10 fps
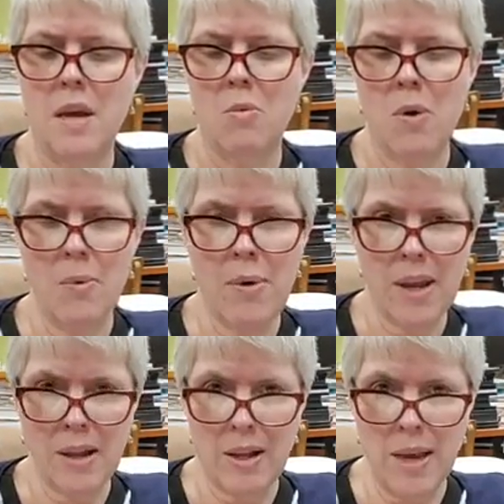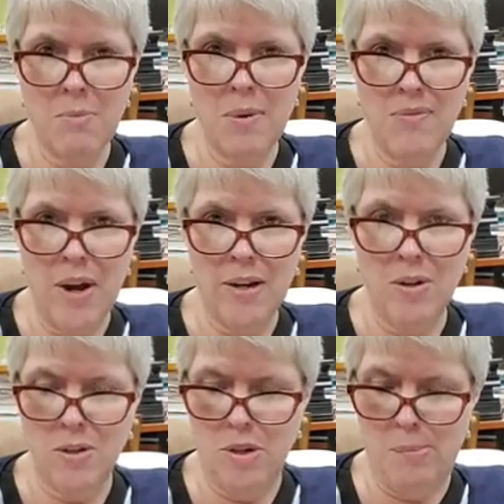Where can we find
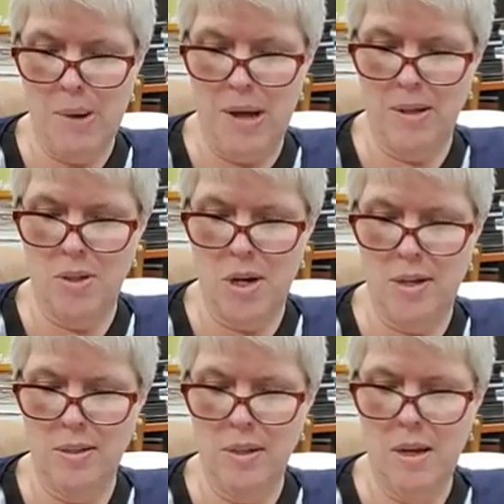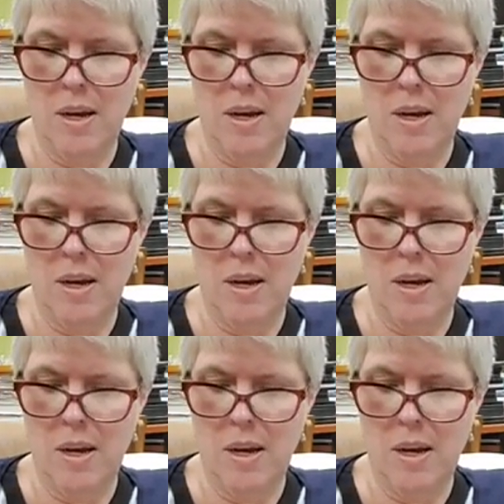her to apologize?"